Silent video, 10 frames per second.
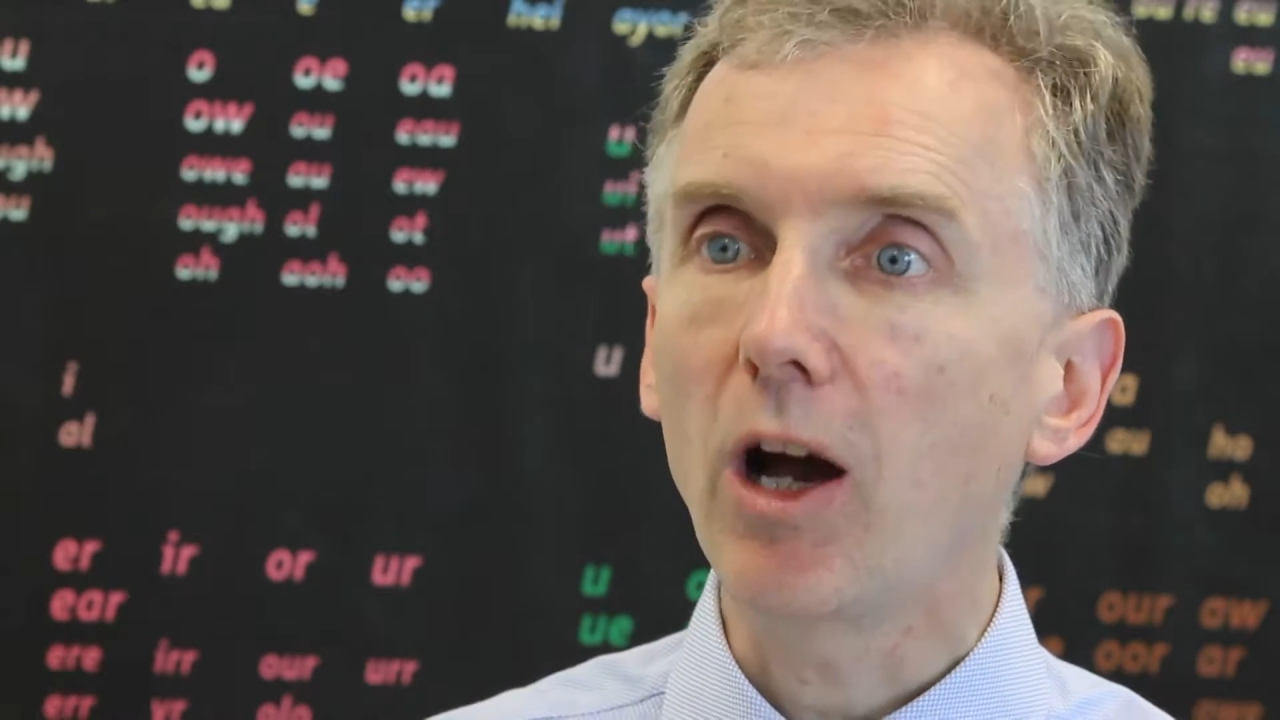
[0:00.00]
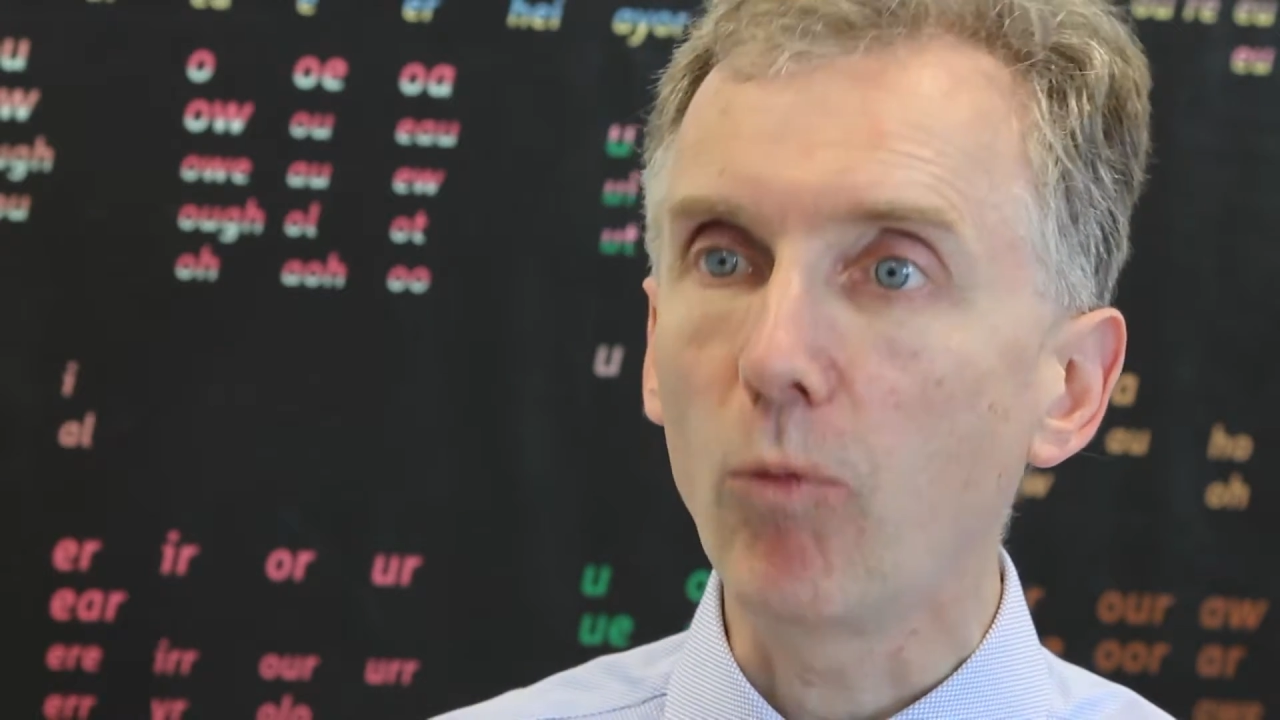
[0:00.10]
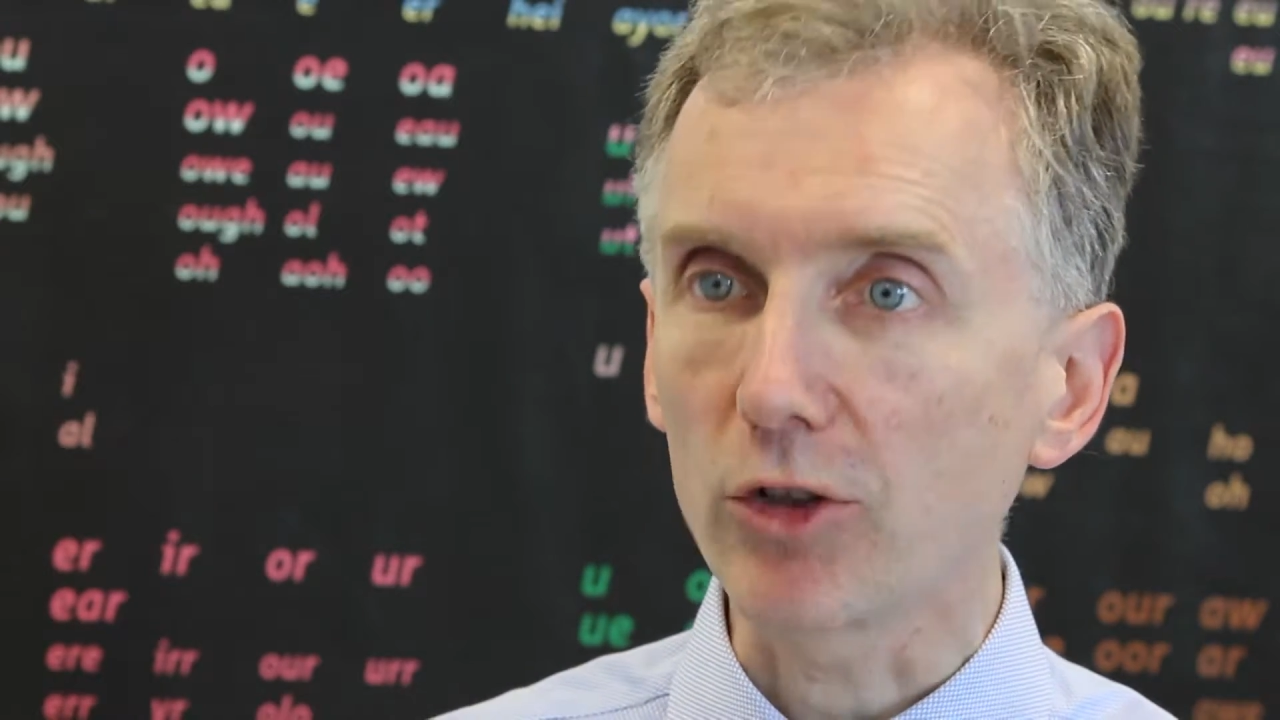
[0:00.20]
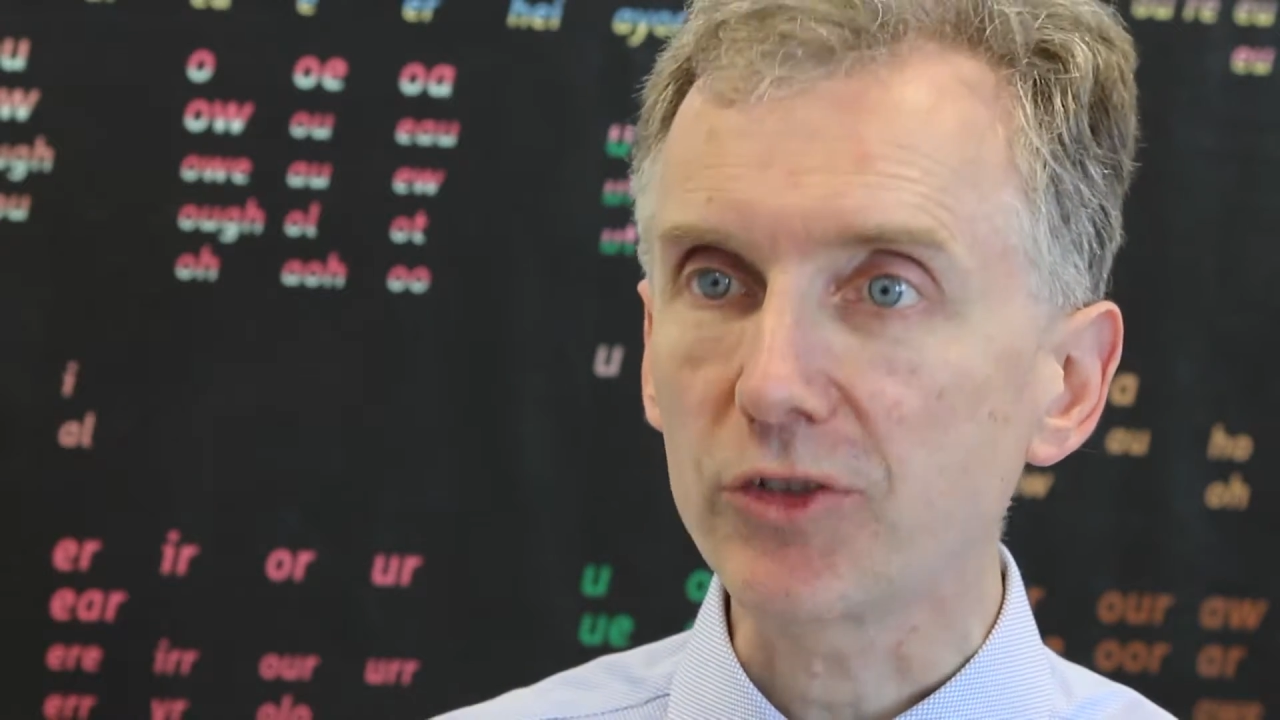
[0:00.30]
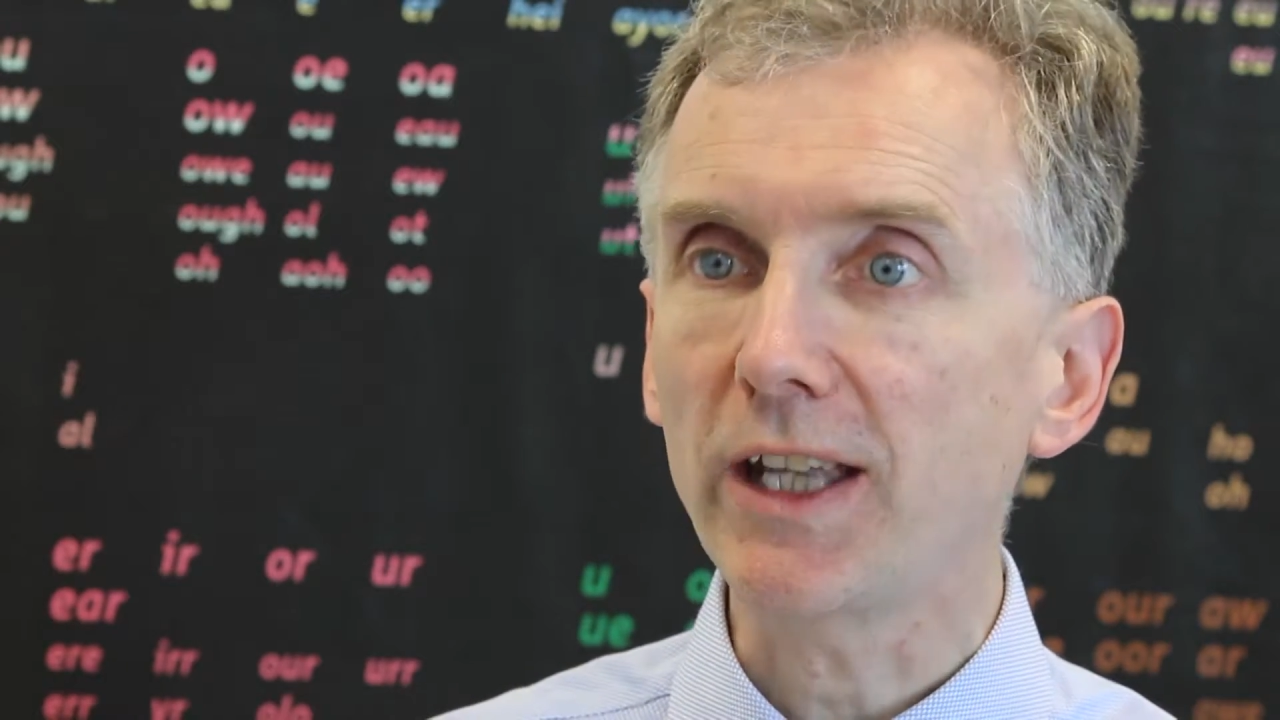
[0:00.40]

and what's